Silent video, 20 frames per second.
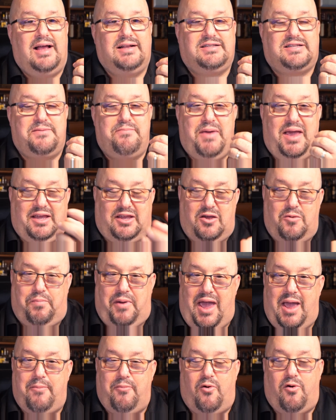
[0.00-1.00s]
to make you
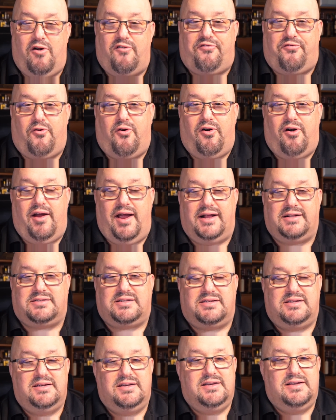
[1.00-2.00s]
pay more for
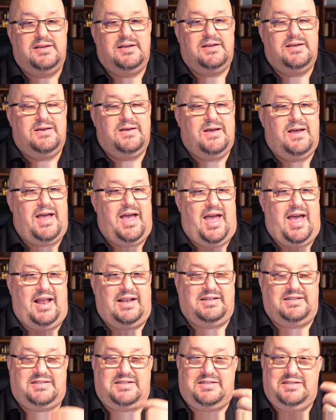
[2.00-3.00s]
it,
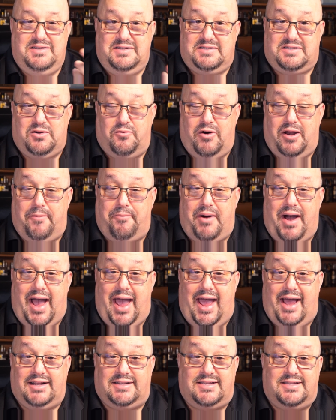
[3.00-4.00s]
and to want to
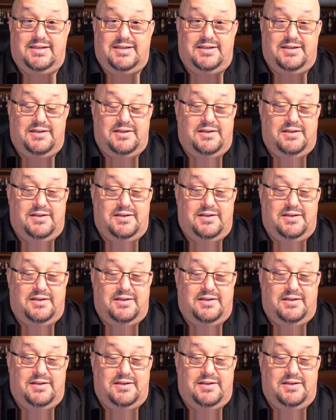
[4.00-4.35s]
buy it.